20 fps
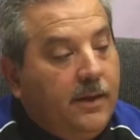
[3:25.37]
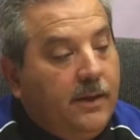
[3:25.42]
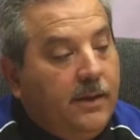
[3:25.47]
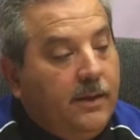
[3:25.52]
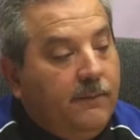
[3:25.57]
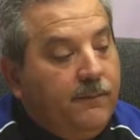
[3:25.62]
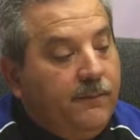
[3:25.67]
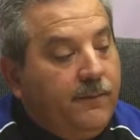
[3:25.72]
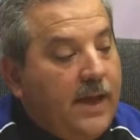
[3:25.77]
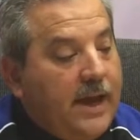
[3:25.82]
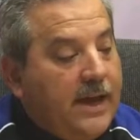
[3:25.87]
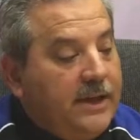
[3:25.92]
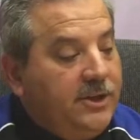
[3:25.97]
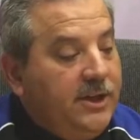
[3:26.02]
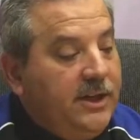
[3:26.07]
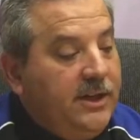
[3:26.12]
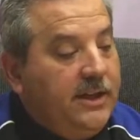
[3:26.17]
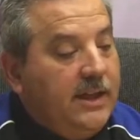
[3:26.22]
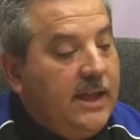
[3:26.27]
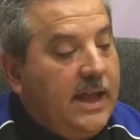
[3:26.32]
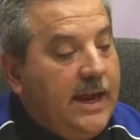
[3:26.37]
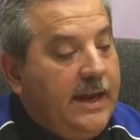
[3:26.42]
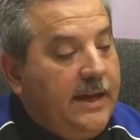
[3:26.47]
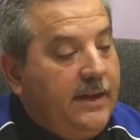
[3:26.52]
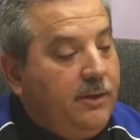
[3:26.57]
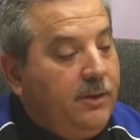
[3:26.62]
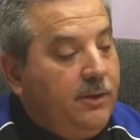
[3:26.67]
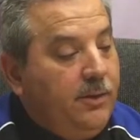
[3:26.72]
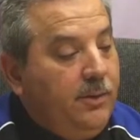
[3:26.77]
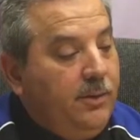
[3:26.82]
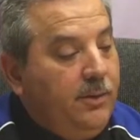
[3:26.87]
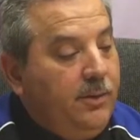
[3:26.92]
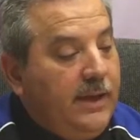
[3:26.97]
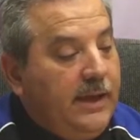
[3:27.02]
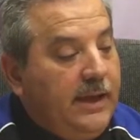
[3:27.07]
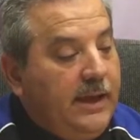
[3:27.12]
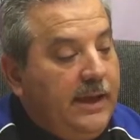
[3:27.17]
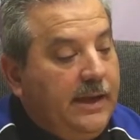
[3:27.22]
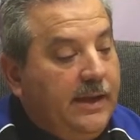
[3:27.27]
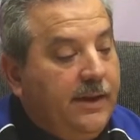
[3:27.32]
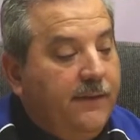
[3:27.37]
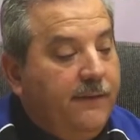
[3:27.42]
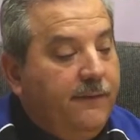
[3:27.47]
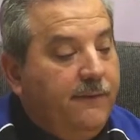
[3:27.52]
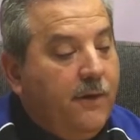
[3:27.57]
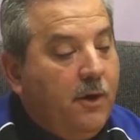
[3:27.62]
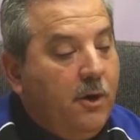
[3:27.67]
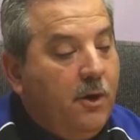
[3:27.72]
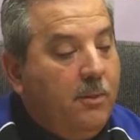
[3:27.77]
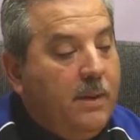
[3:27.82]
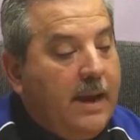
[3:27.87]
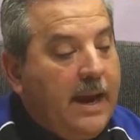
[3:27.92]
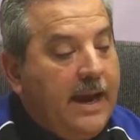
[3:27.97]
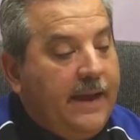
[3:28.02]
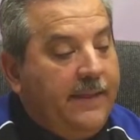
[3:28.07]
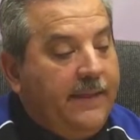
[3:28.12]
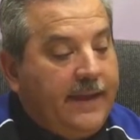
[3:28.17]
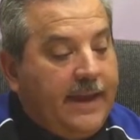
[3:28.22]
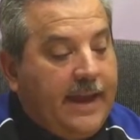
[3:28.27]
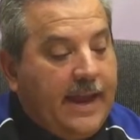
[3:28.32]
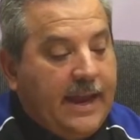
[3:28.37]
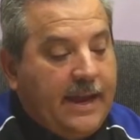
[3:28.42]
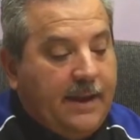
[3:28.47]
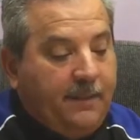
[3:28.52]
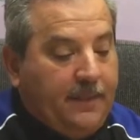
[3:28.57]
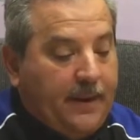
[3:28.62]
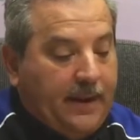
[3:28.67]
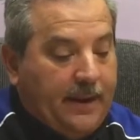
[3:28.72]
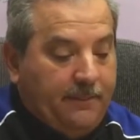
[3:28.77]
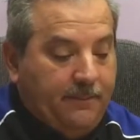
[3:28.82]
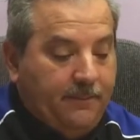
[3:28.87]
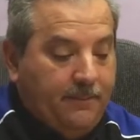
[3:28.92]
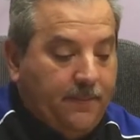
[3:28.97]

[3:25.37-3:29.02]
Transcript: flashing light through the foam and the canopy.